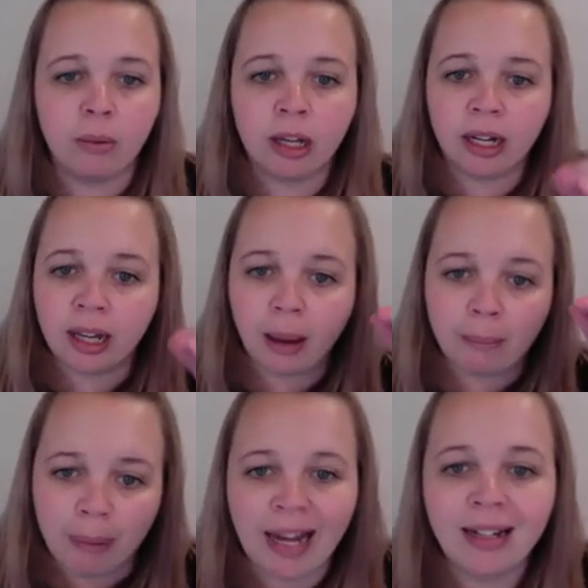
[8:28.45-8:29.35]
We're going to come
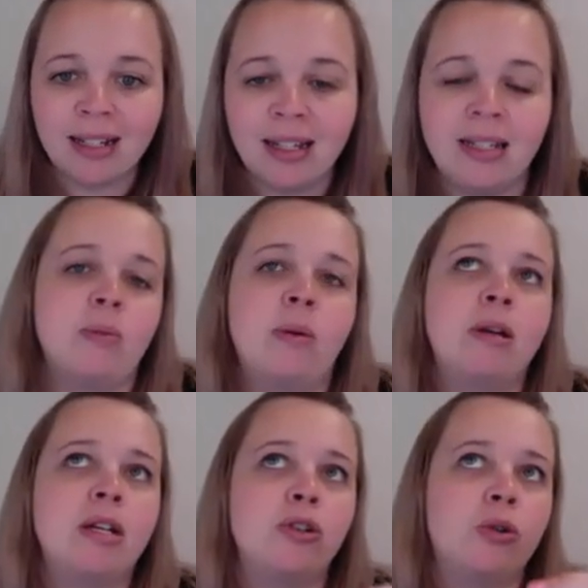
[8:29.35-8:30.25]
back to this when
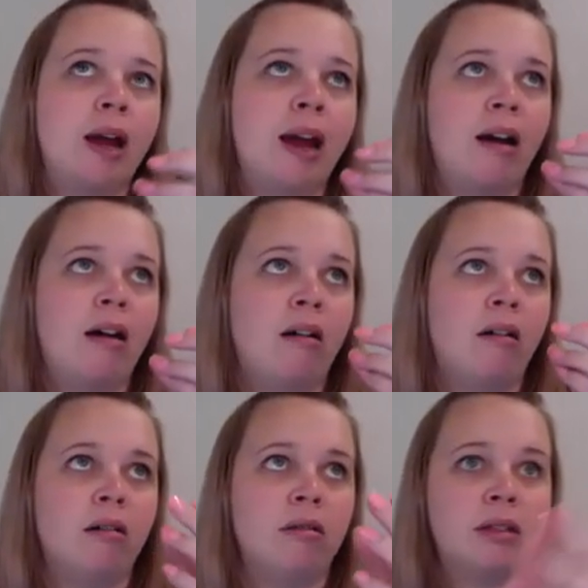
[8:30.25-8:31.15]
we do our
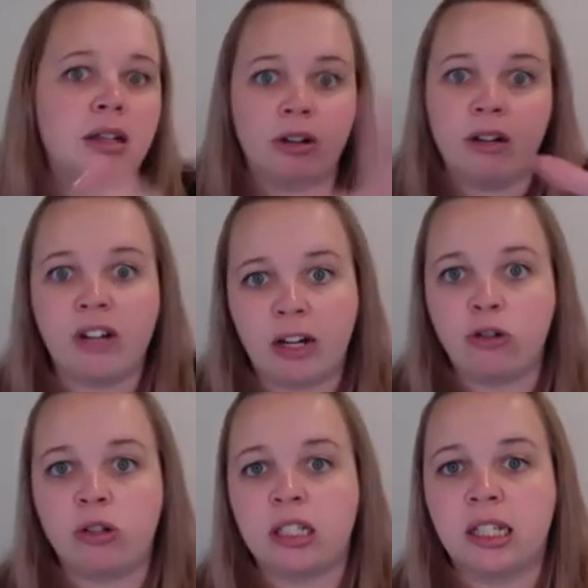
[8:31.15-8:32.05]
theory of
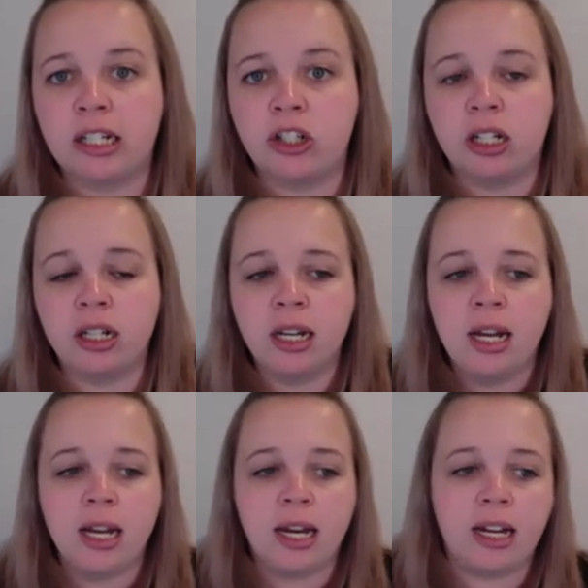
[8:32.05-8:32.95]
natural selection
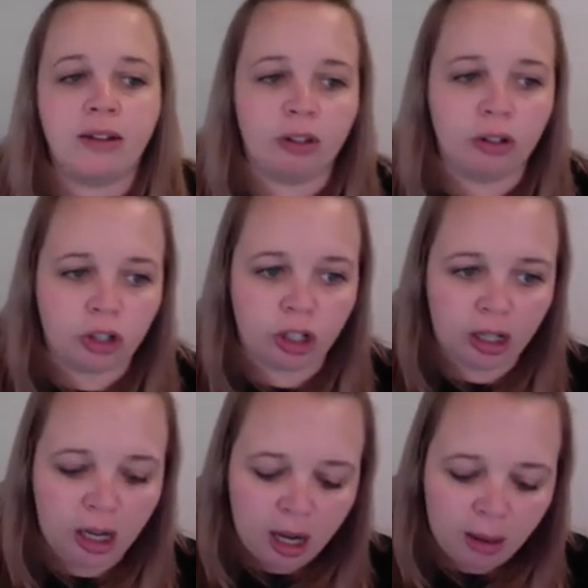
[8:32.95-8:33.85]
and evolution,